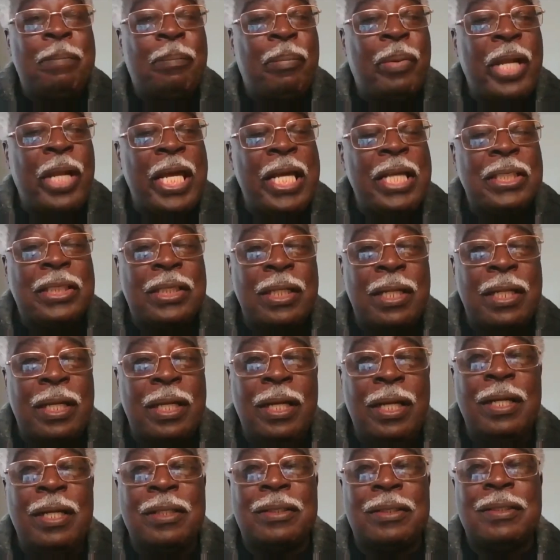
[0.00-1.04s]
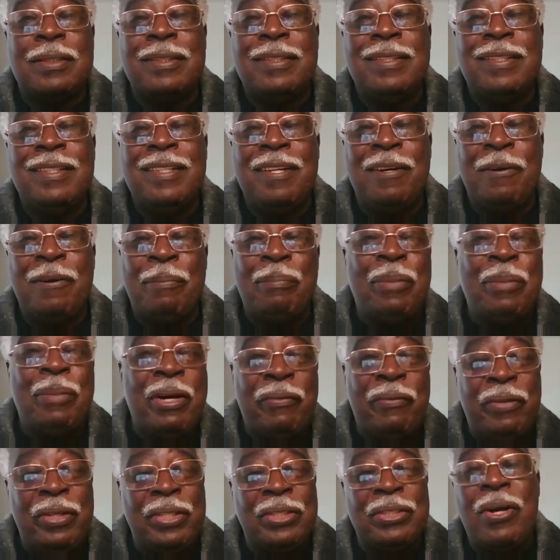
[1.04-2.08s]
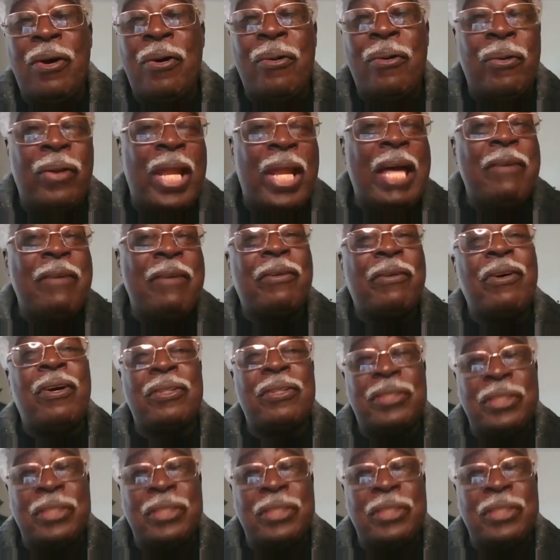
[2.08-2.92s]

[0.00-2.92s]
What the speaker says: placed us above his own life, because